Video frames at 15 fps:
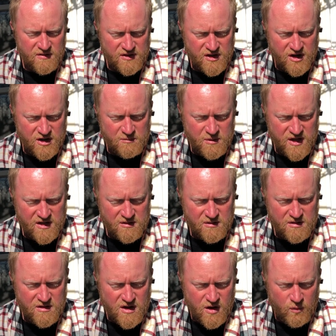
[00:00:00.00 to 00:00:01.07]
The young men
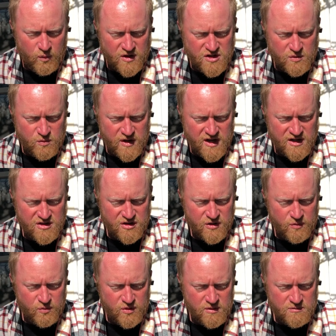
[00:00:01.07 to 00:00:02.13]
went away to
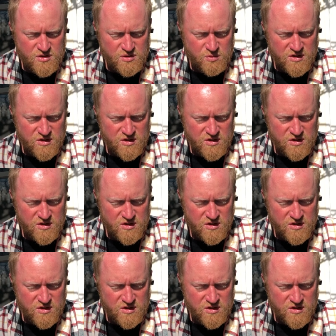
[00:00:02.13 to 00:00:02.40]
their rooms,